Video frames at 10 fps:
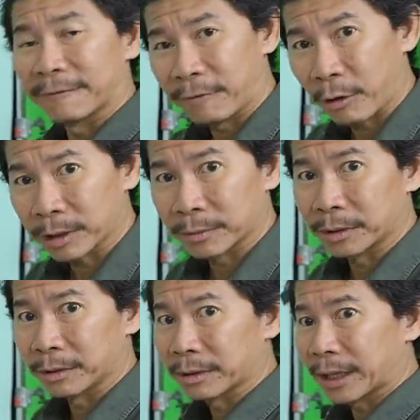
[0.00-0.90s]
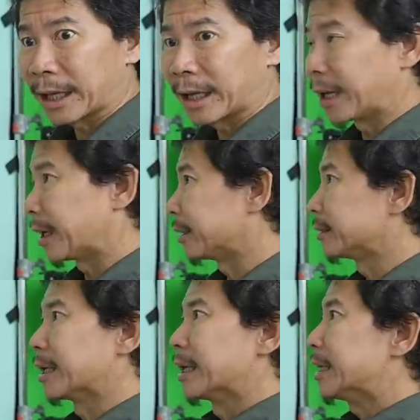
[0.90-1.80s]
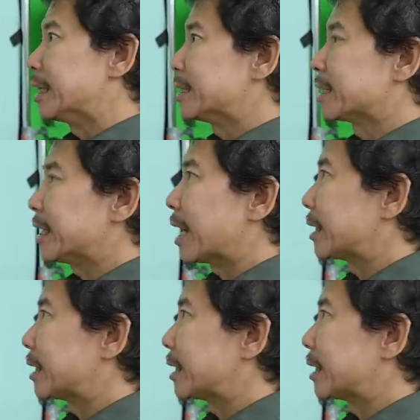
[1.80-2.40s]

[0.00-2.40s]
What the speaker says: affordable and easily